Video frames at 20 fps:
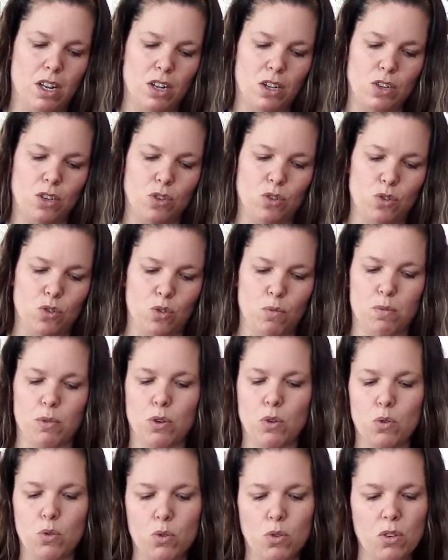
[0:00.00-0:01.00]
super
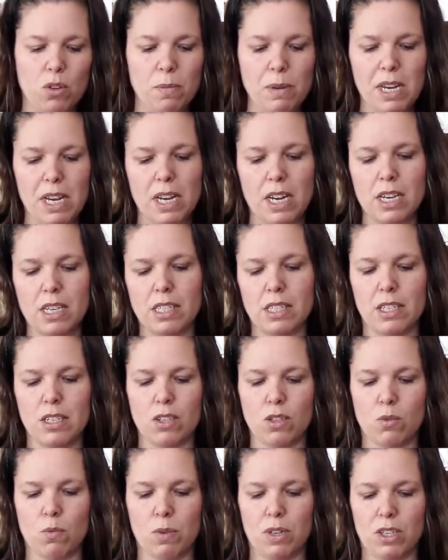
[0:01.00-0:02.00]
cool because it
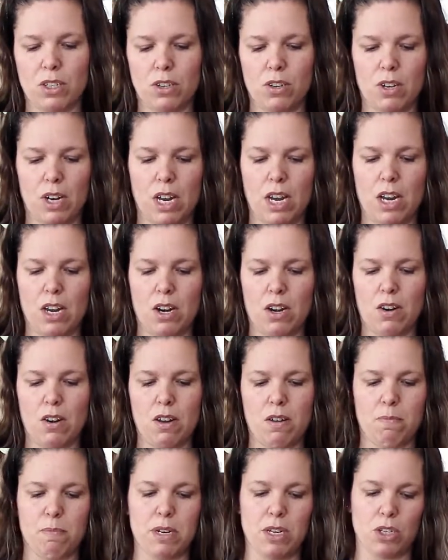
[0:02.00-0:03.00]
is winter here
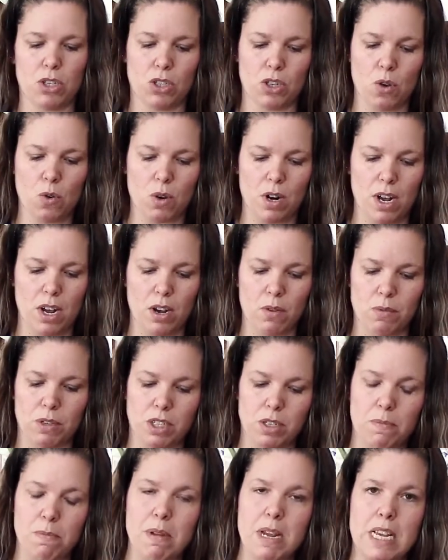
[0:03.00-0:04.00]
in Minnesota,
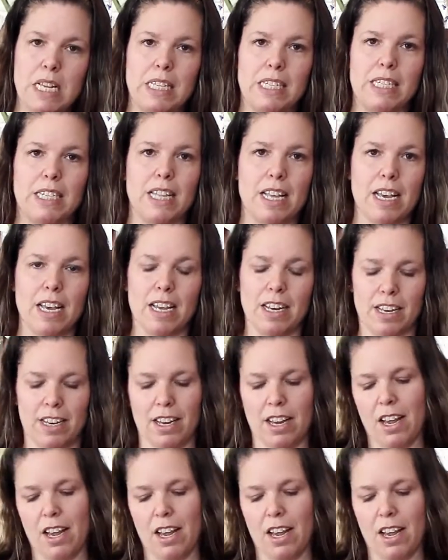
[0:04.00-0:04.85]
which means that